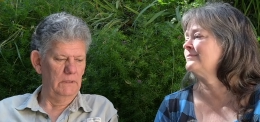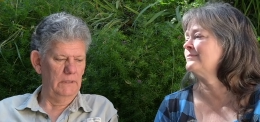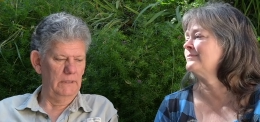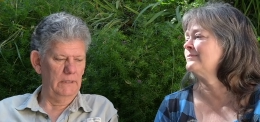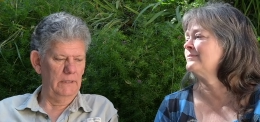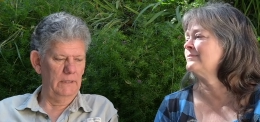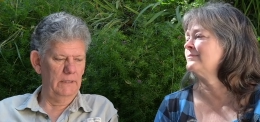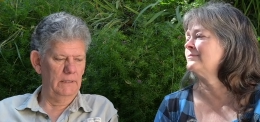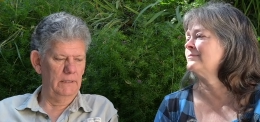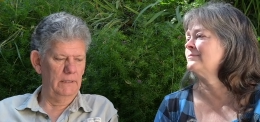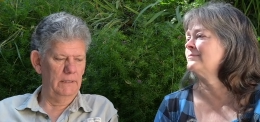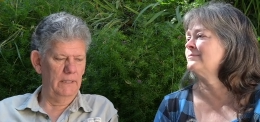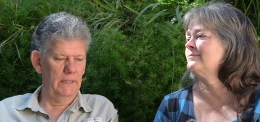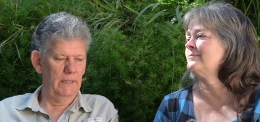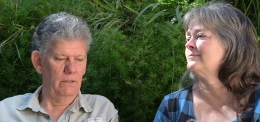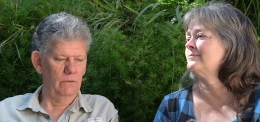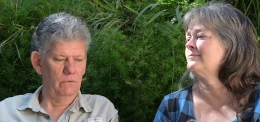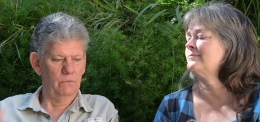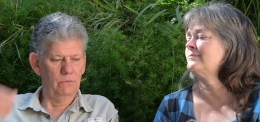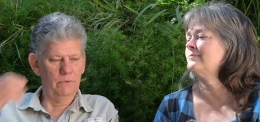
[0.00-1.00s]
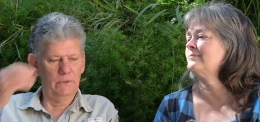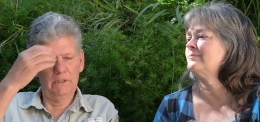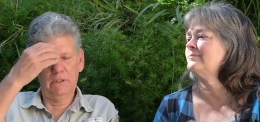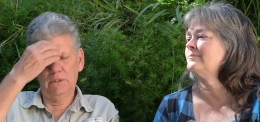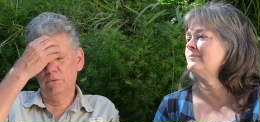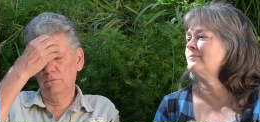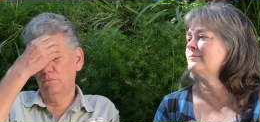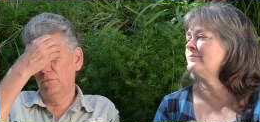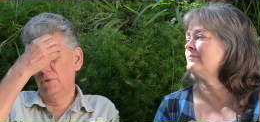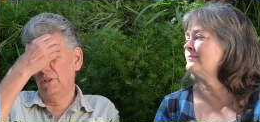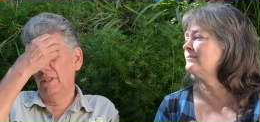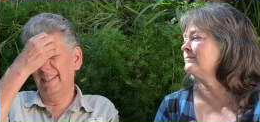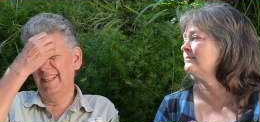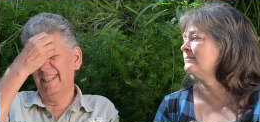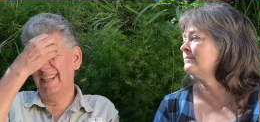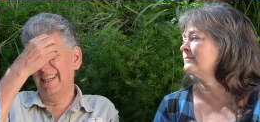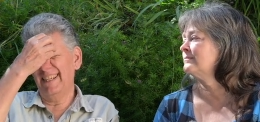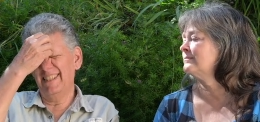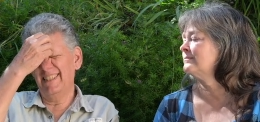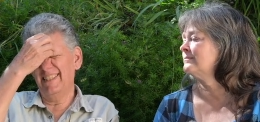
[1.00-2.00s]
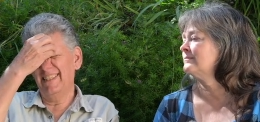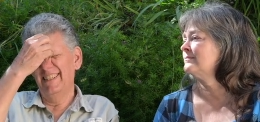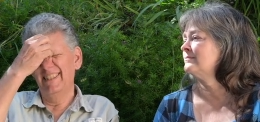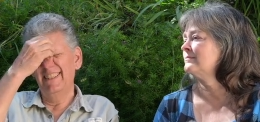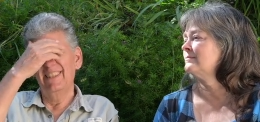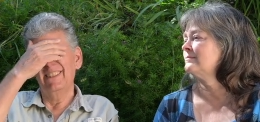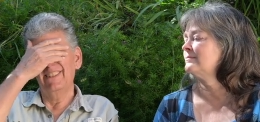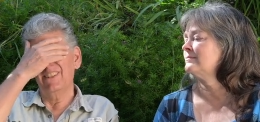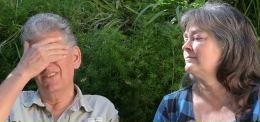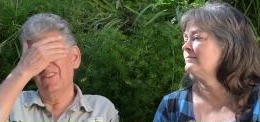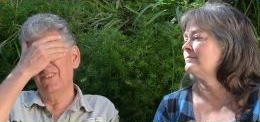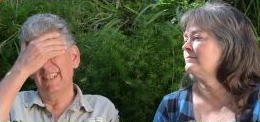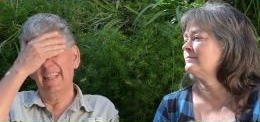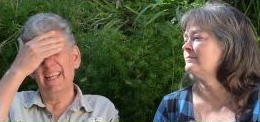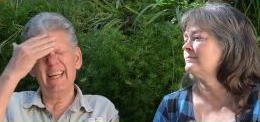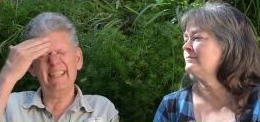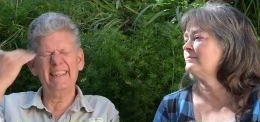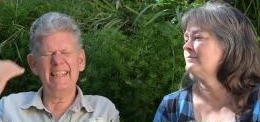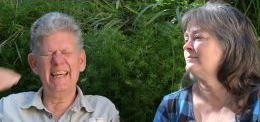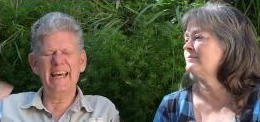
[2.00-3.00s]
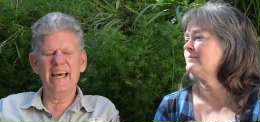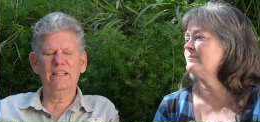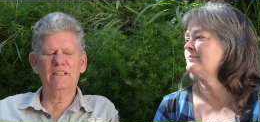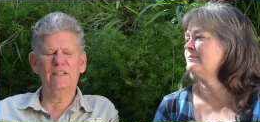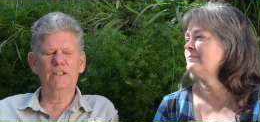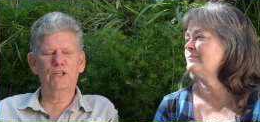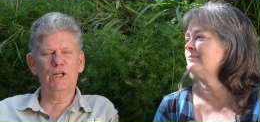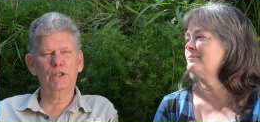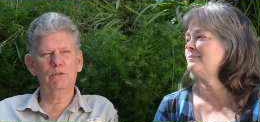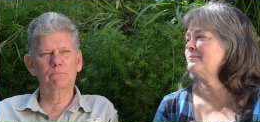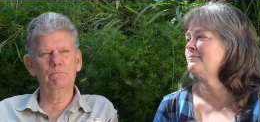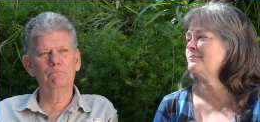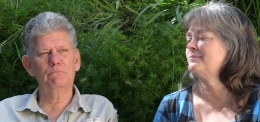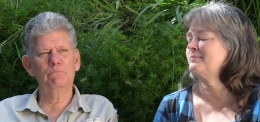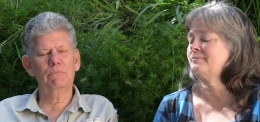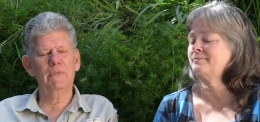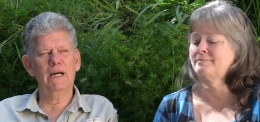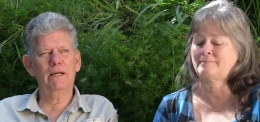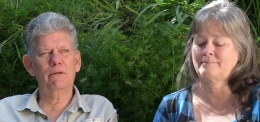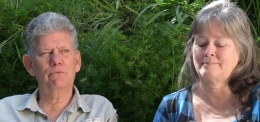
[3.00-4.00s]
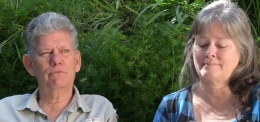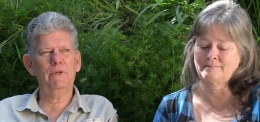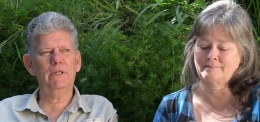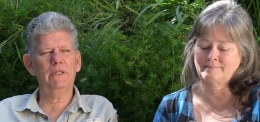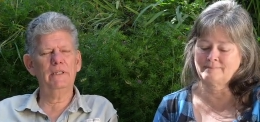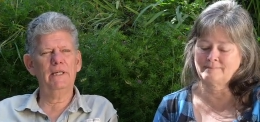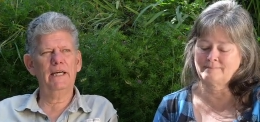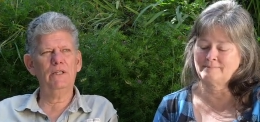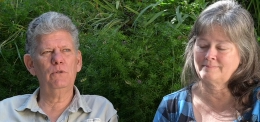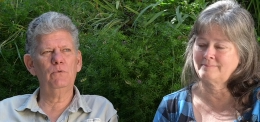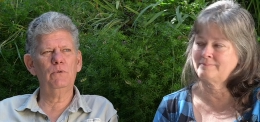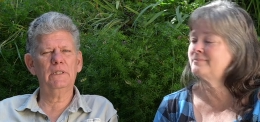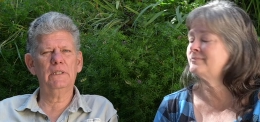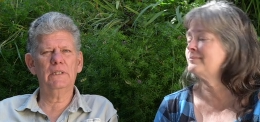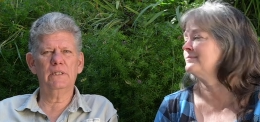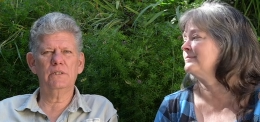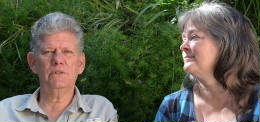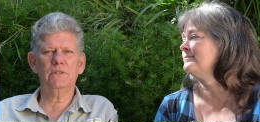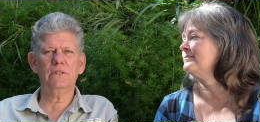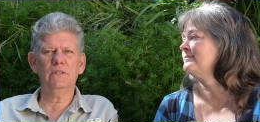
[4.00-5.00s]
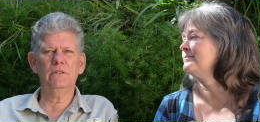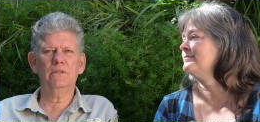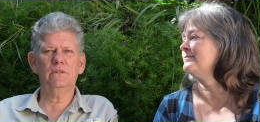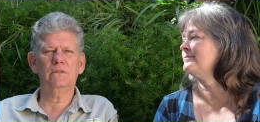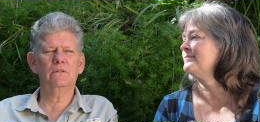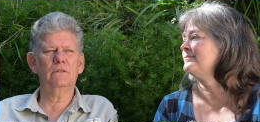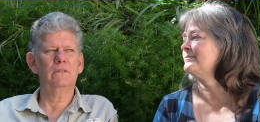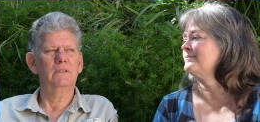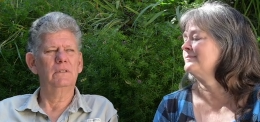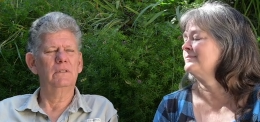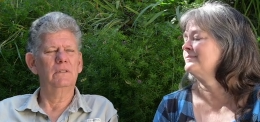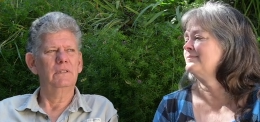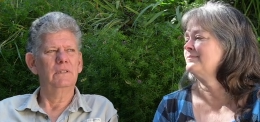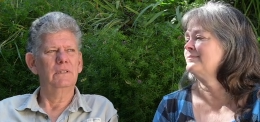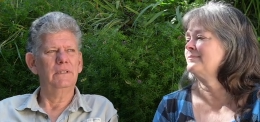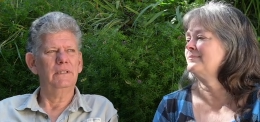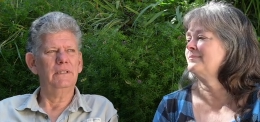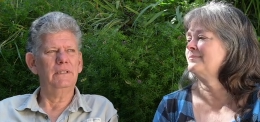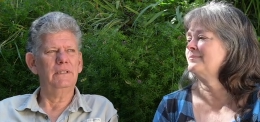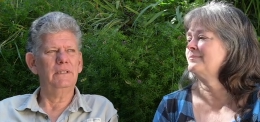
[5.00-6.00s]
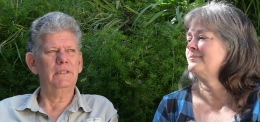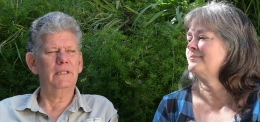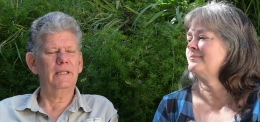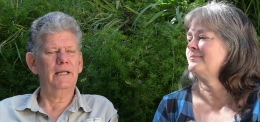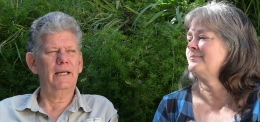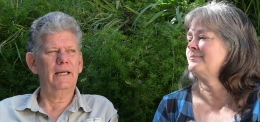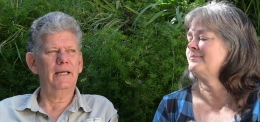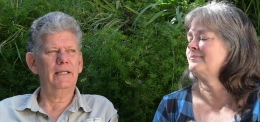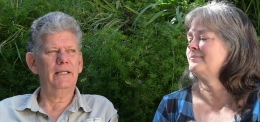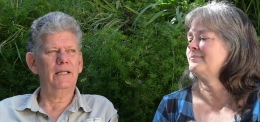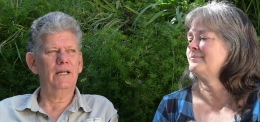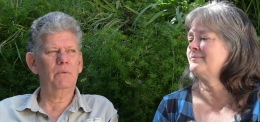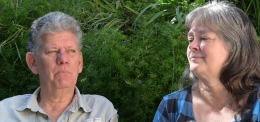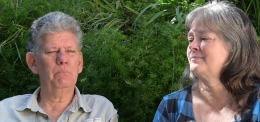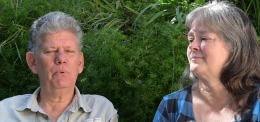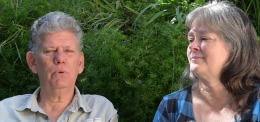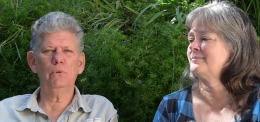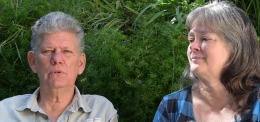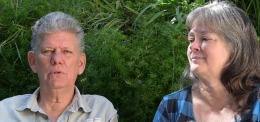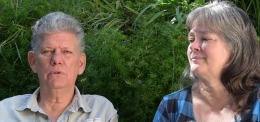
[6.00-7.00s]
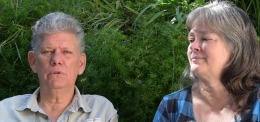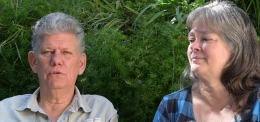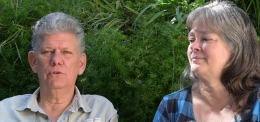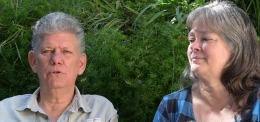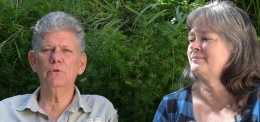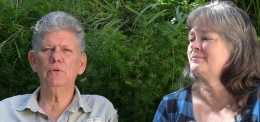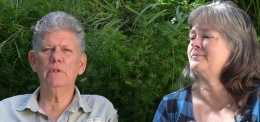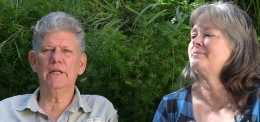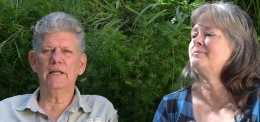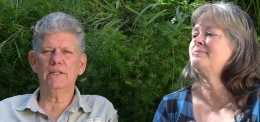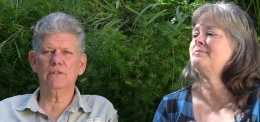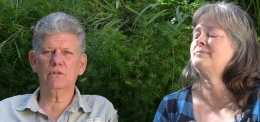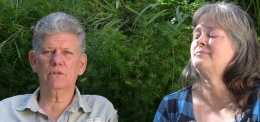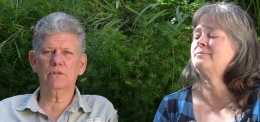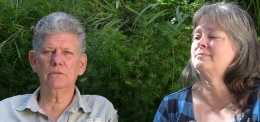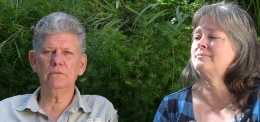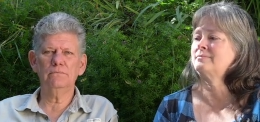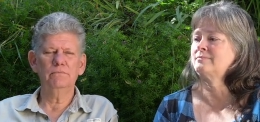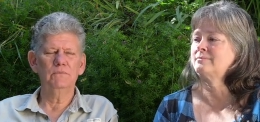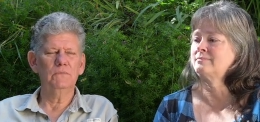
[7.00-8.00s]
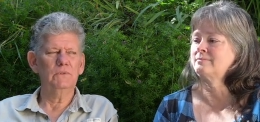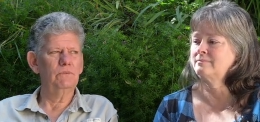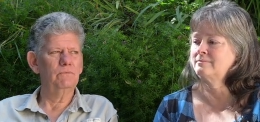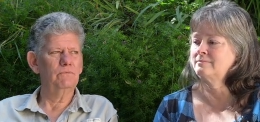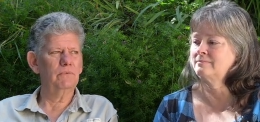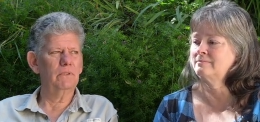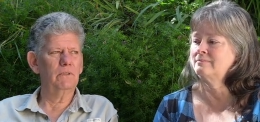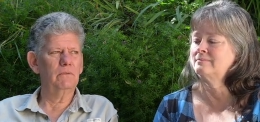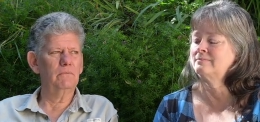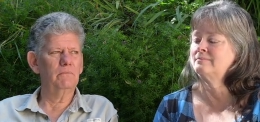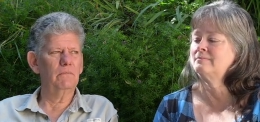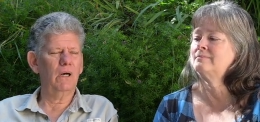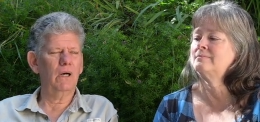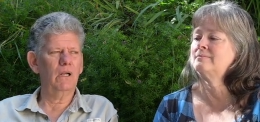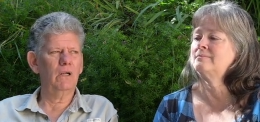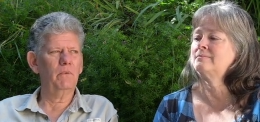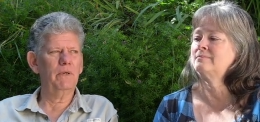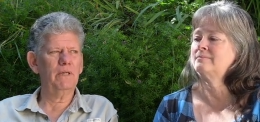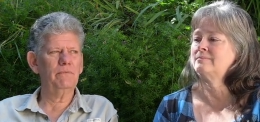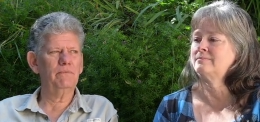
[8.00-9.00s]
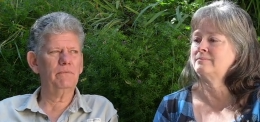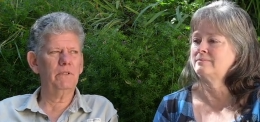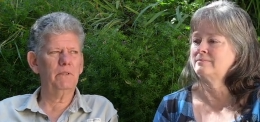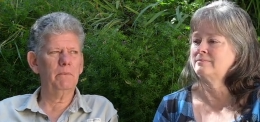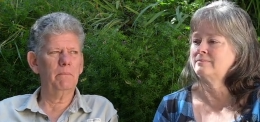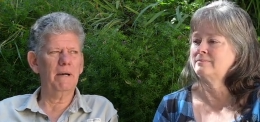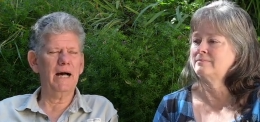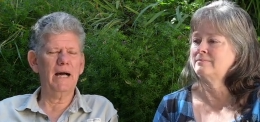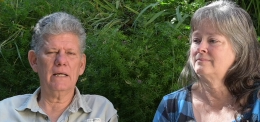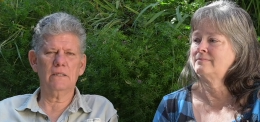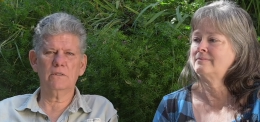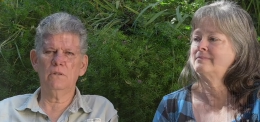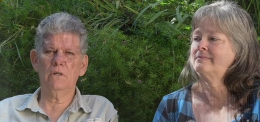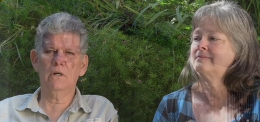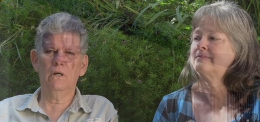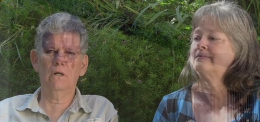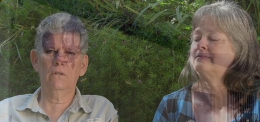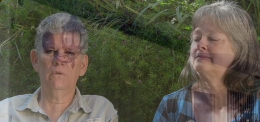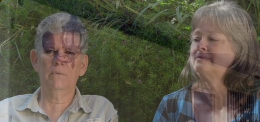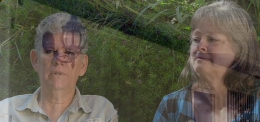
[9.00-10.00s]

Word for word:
Speaker 1: and uh, really, really nice. So we got that done. My friend Edwin Castillo, he and I uh, pulled a new electrical mm. from all the way from the box all the